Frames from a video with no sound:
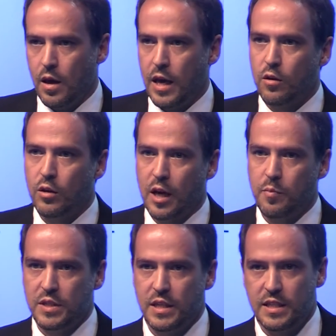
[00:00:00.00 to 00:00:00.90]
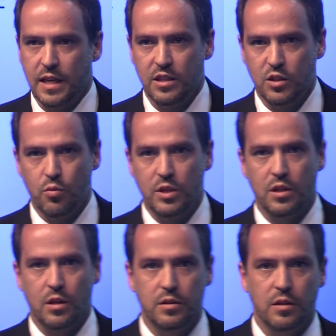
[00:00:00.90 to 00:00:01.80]
EchoCap, as I said, is the
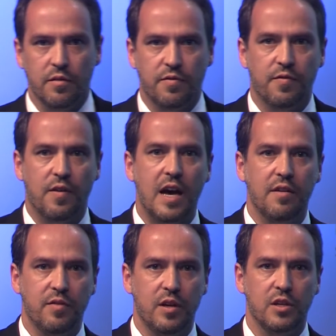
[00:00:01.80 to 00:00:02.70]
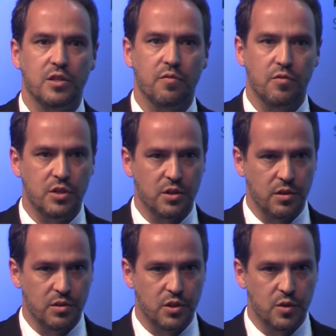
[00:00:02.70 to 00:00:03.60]
result of 5 years of
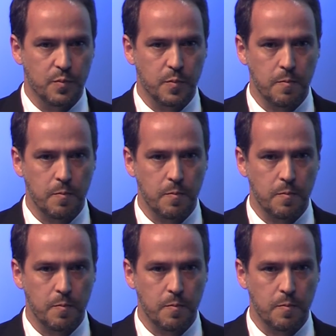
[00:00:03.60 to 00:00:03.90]
research.